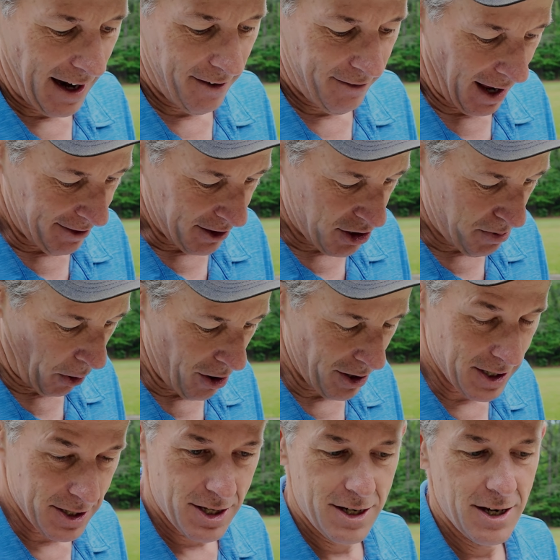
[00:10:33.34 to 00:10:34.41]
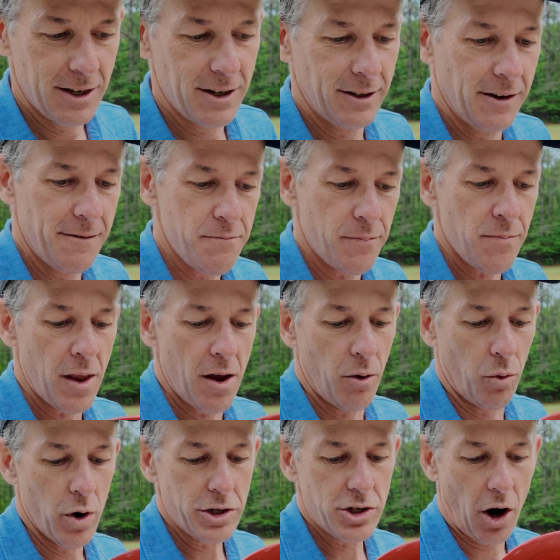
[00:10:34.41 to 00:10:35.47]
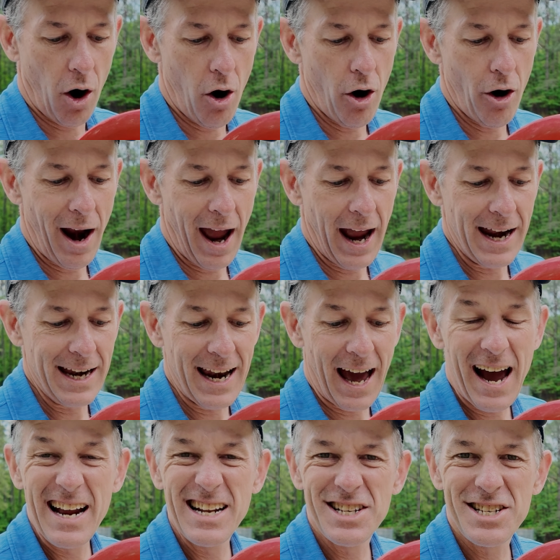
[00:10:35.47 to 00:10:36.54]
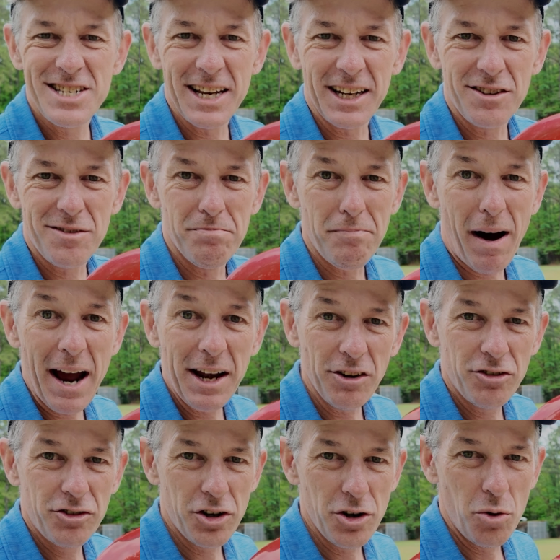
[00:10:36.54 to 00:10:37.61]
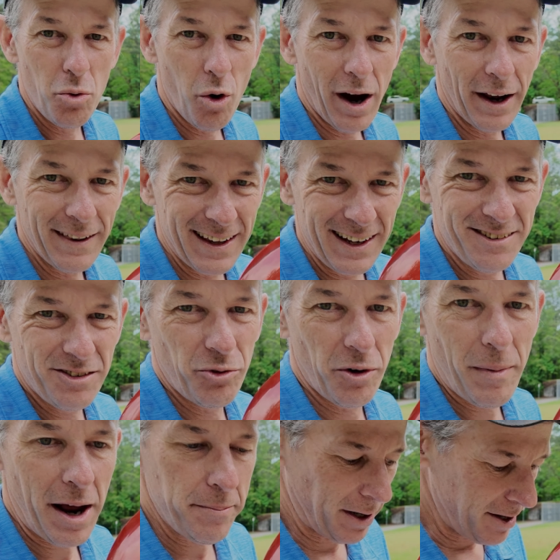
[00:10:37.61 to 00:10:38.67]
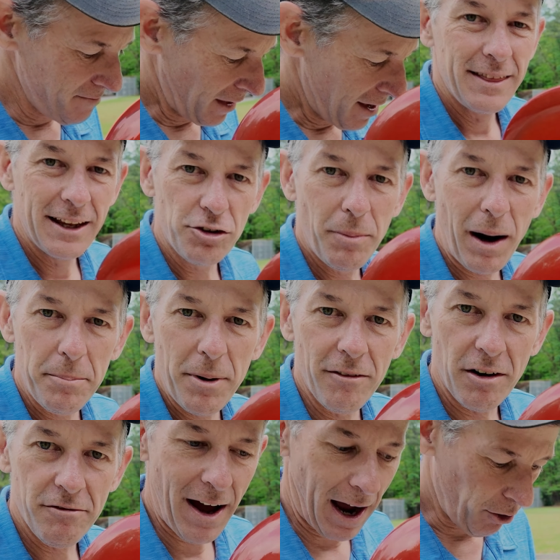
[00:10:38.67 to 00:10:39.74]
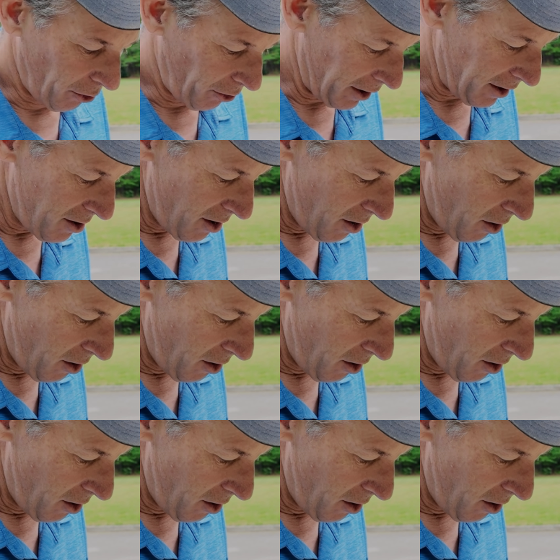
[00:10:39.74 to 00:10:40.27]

then I've got the Spartans, which are a 96 -21. These remind me of a Valkyrie,